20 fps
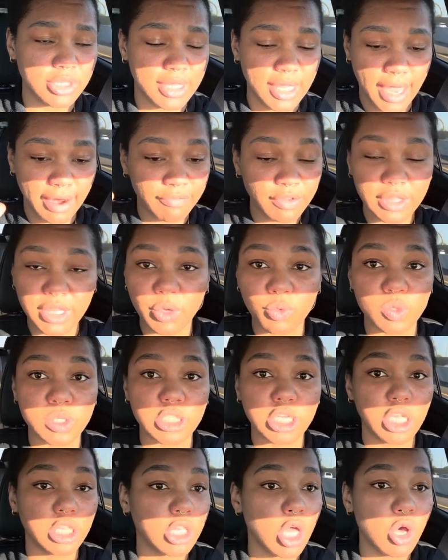Everything
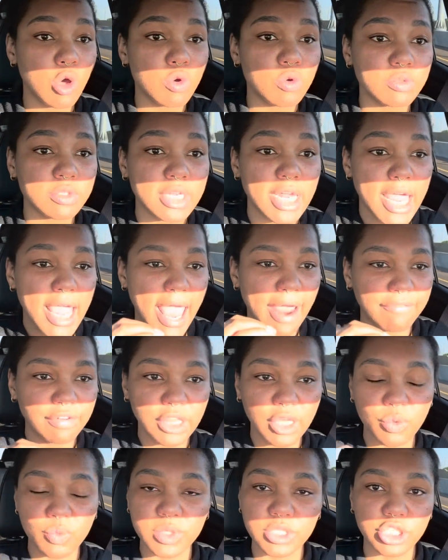was closed,
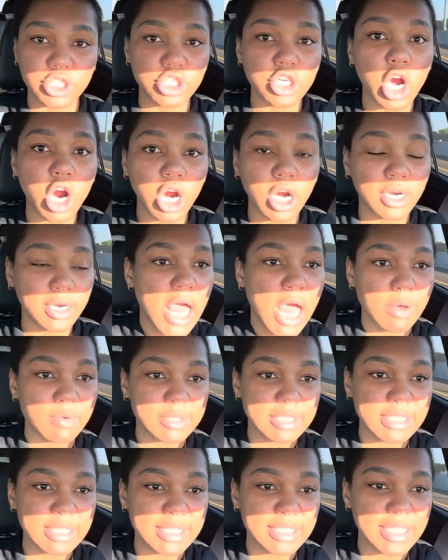everything was dark. I
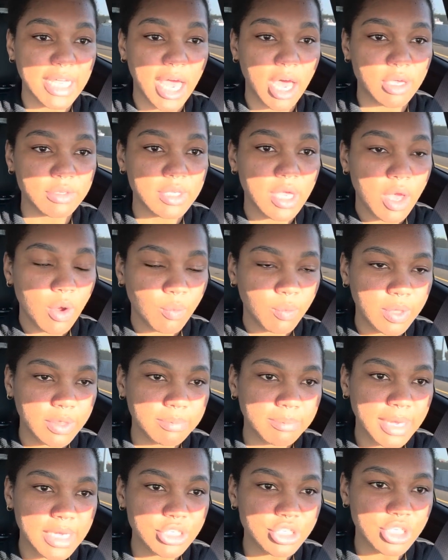was in this house
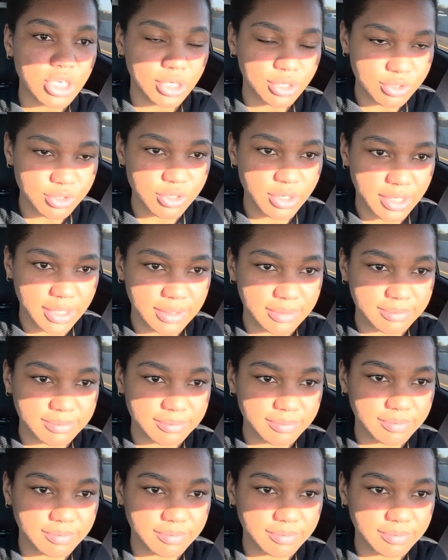with my children,